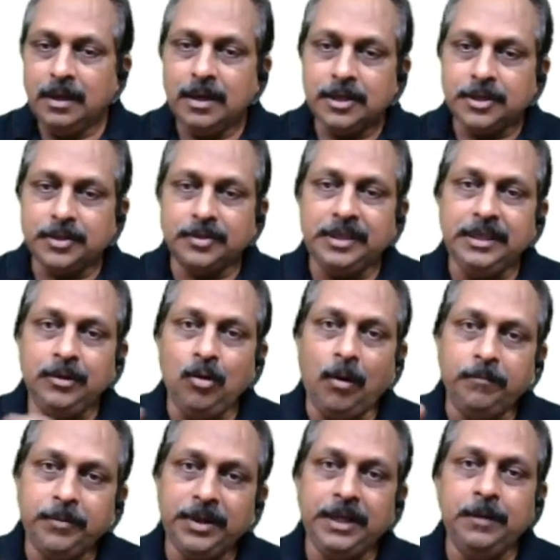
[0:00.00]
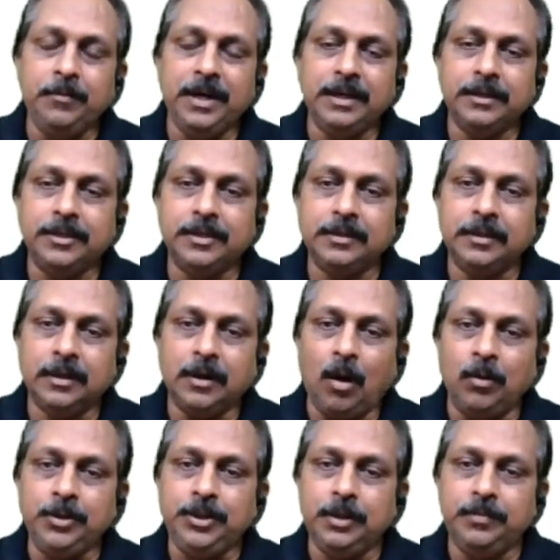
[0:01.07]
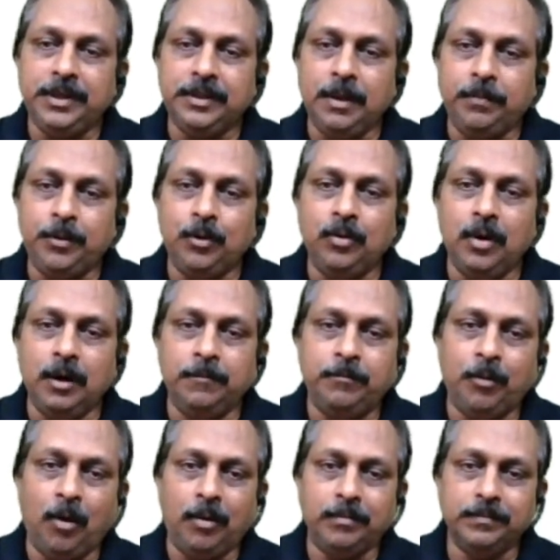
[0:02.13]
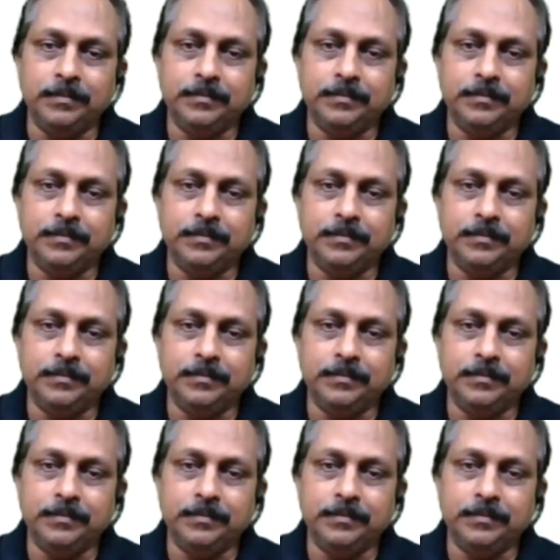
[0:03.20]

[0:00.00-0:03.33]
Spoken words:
String of events. The noun should be in the plural form.